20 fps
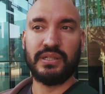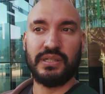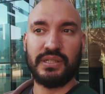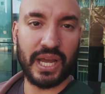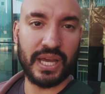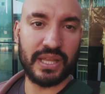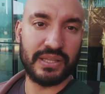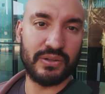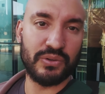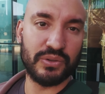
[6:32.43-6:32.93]

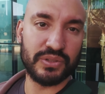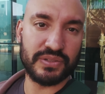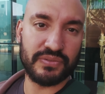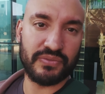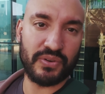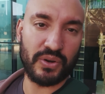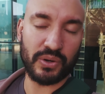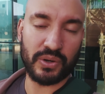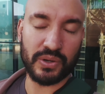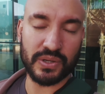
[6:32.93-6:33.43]
Okay, the
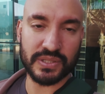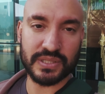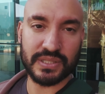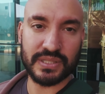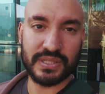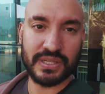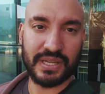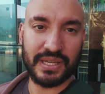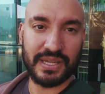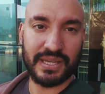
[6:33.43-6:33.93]

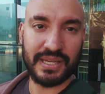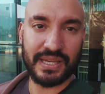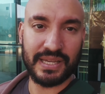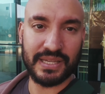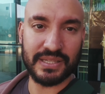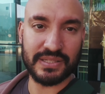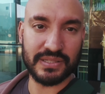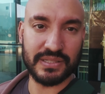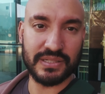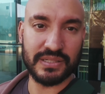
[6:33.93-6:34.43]
autofocus
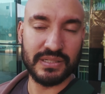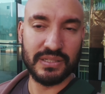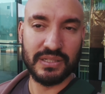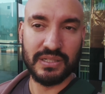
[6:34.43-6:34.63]
isn't